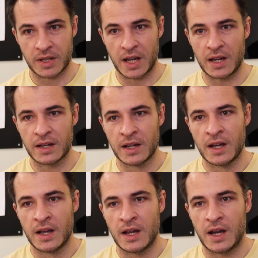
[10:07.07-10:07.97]
Okay,
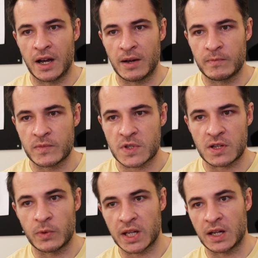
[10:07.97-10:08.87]

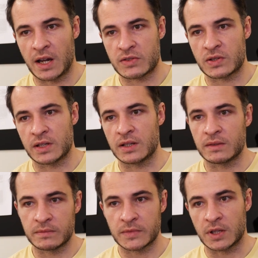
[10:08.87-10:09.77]
so we can actually,